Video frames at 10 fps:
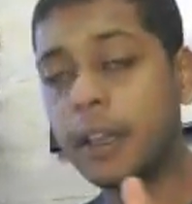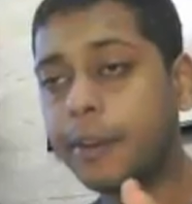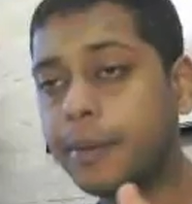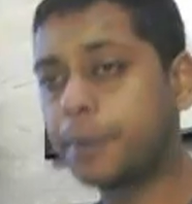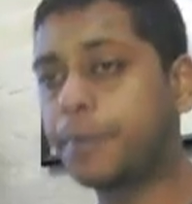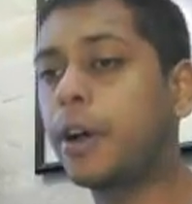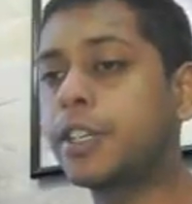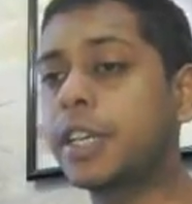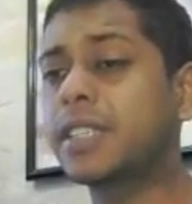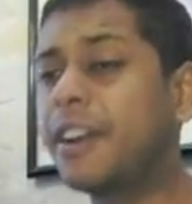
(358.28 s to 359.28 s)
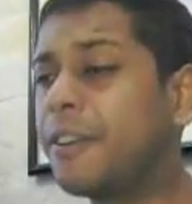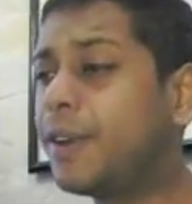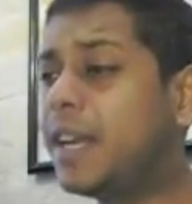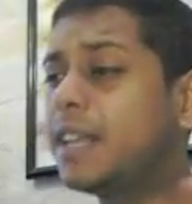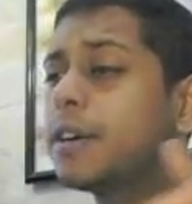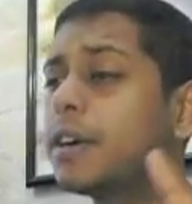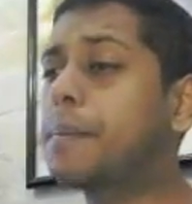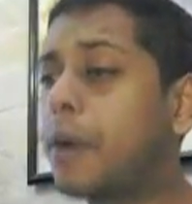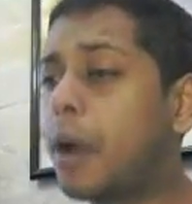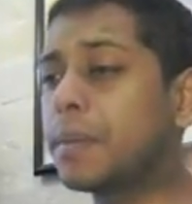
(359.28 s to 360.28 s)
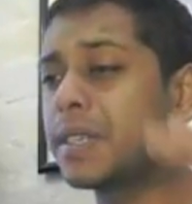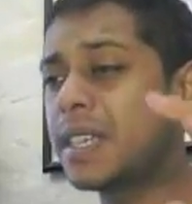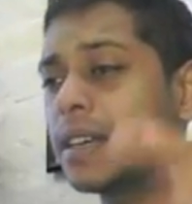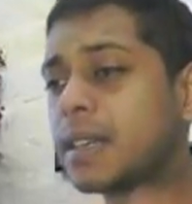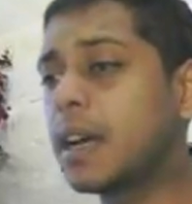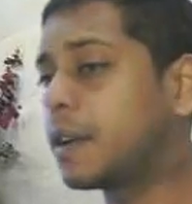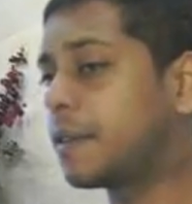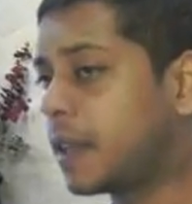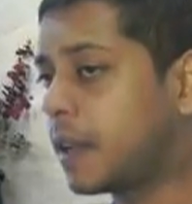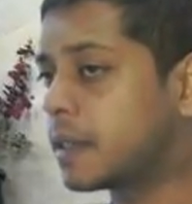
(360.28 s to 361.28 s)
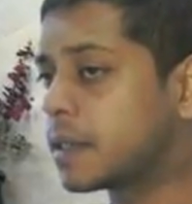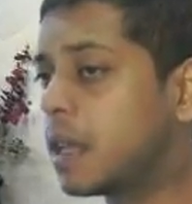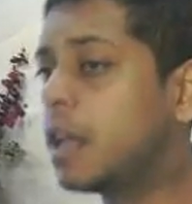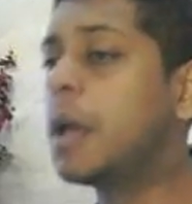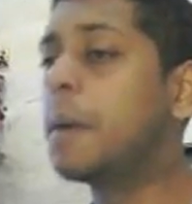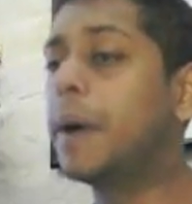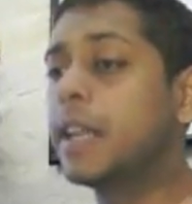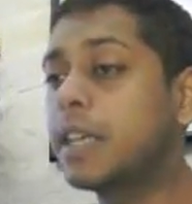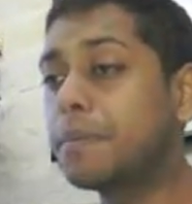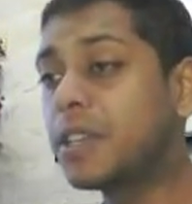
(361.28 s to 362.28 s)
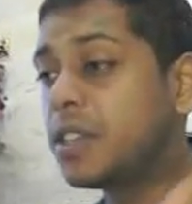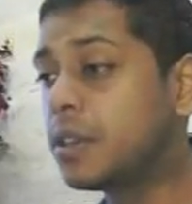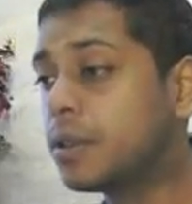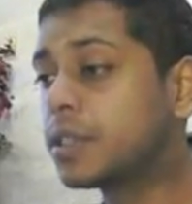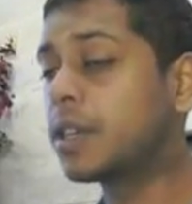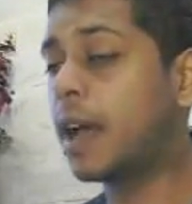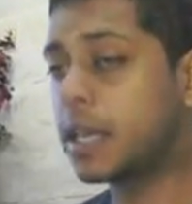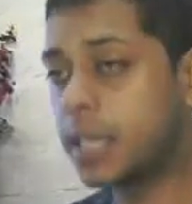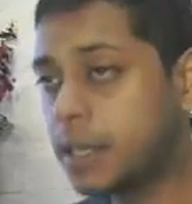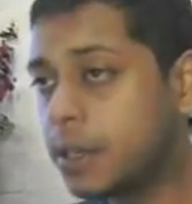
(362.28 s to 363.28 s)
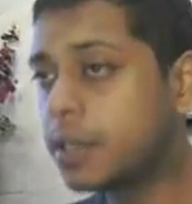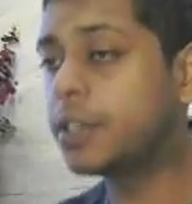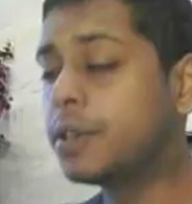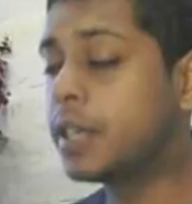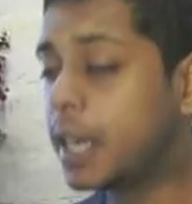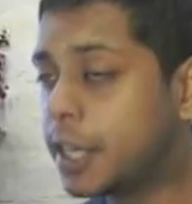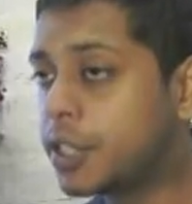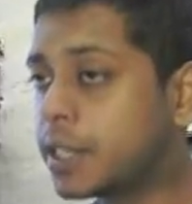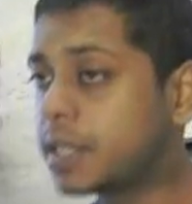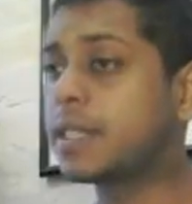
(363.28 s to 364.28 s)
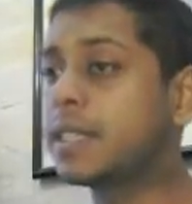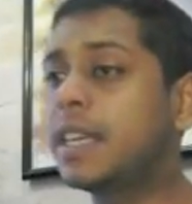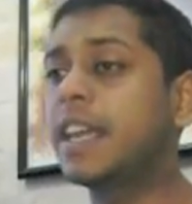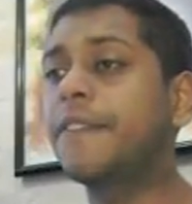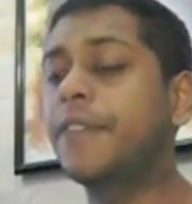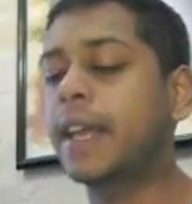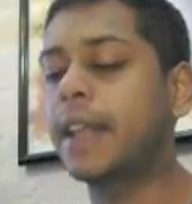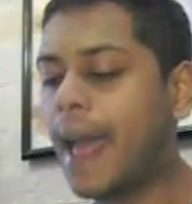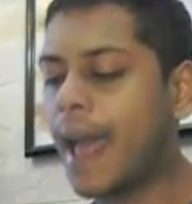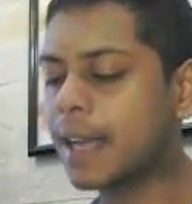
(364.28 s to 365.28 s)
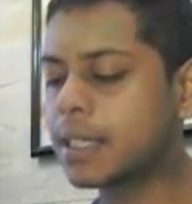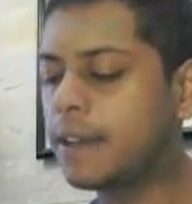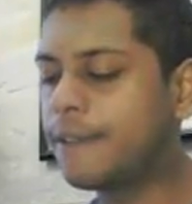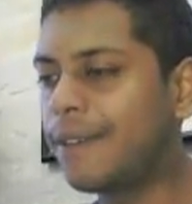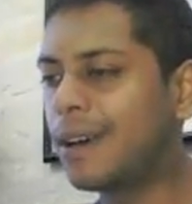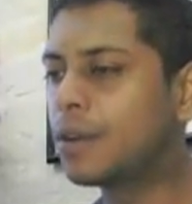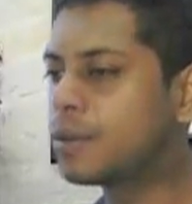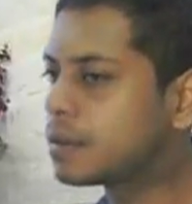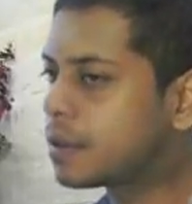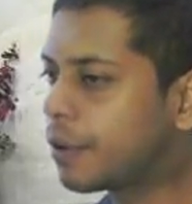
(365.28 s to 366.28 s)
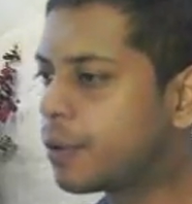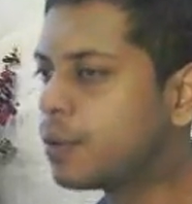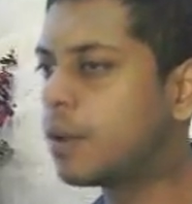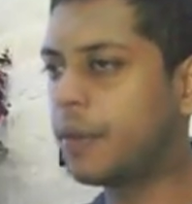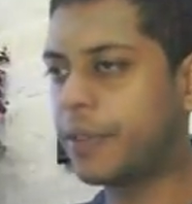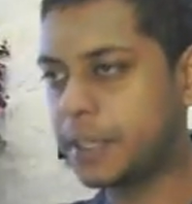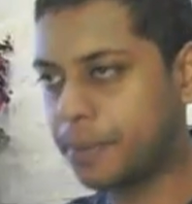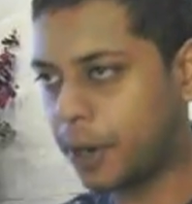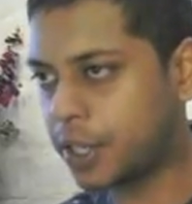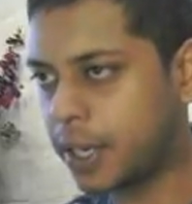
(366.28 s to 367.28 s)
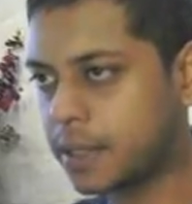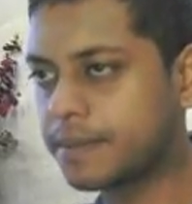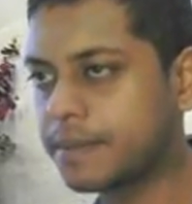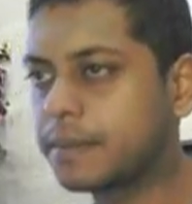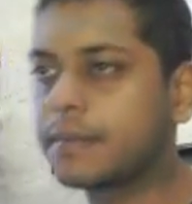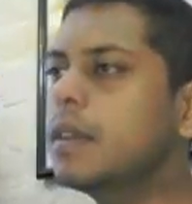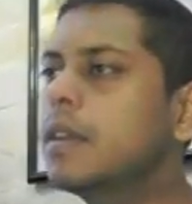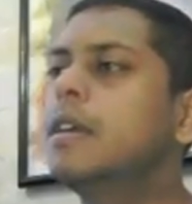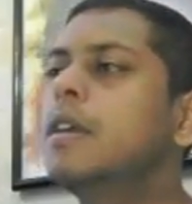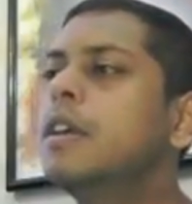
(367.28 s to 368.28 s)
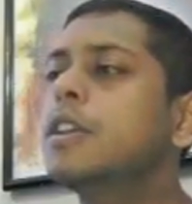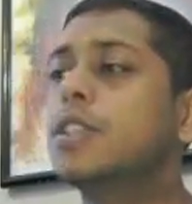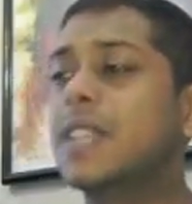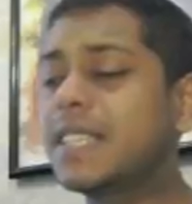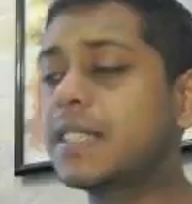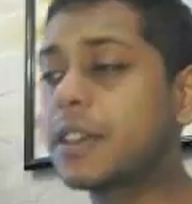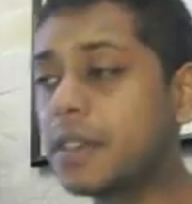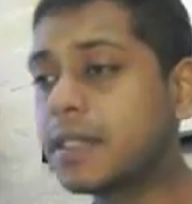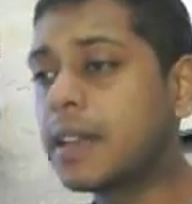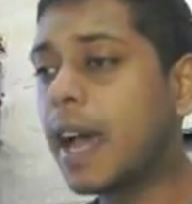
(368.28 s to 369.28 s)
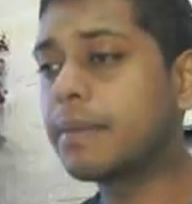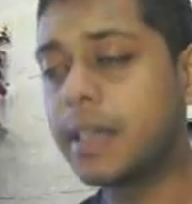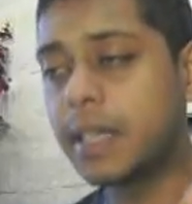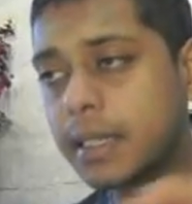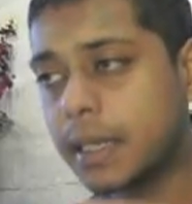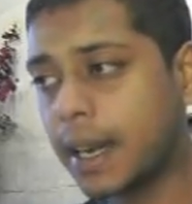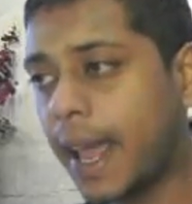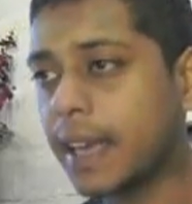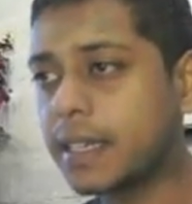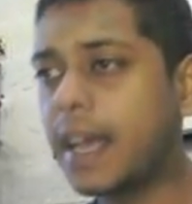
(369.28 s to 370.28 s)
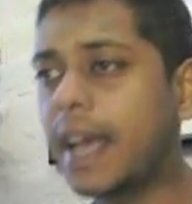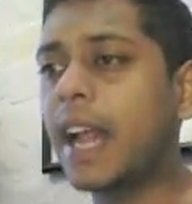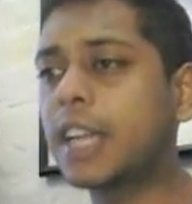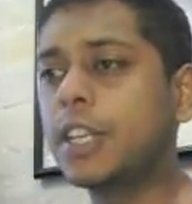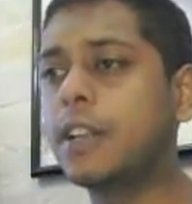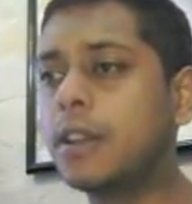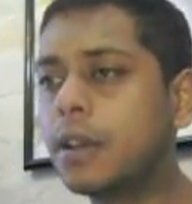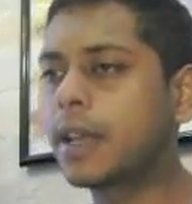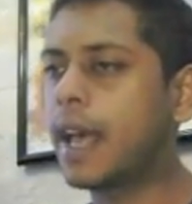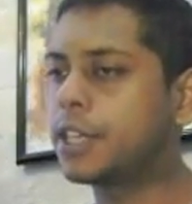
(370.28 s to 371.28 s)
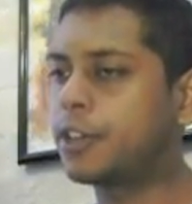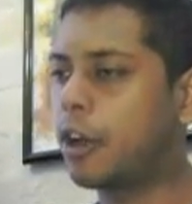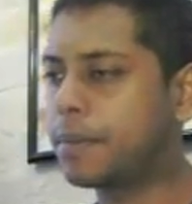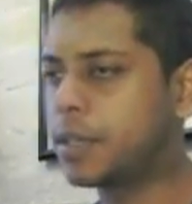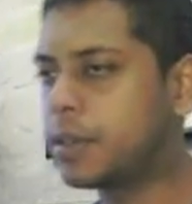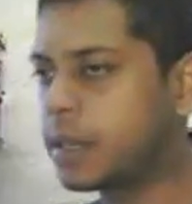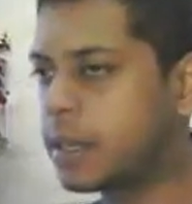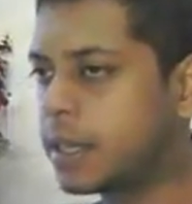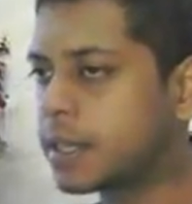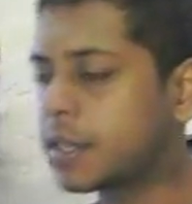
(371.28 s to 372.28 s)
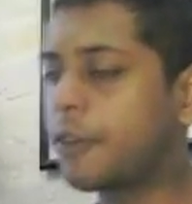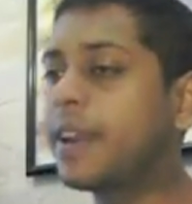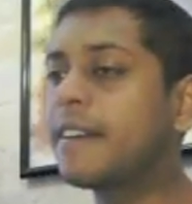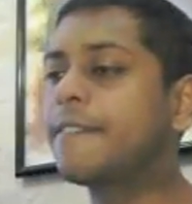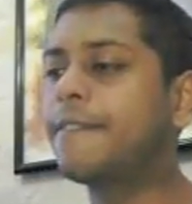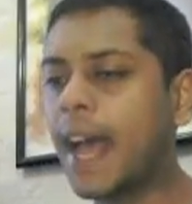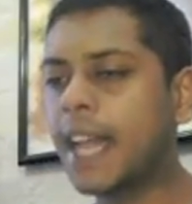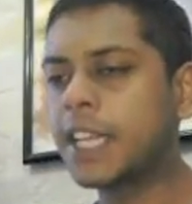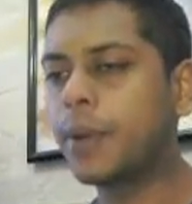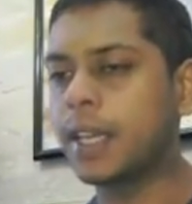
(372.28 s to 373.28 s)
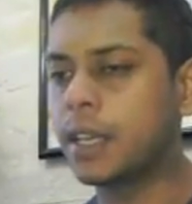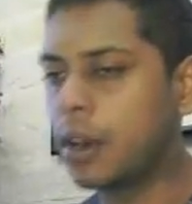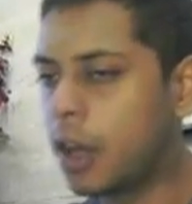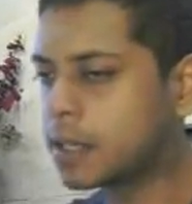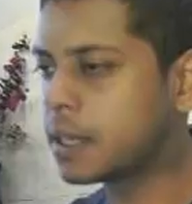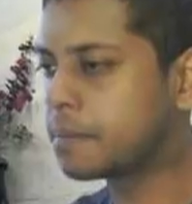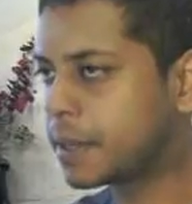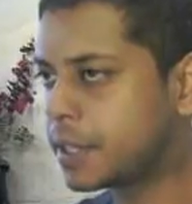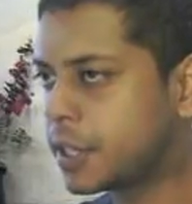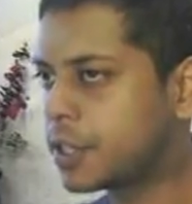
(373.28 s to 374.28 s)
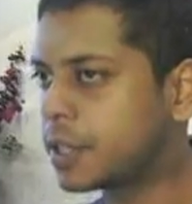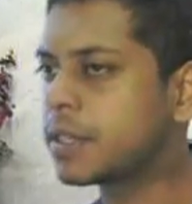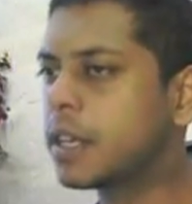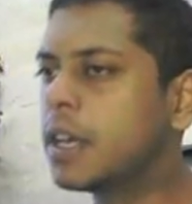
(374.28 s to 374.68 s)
Crypto projects are really good at promising a ton of things. But it's up to you to actually do your diligence to see if they can actually follow through on these projects. So this is a good time to disconnect and actually look at your opportunities, reevaluate your long-term positions.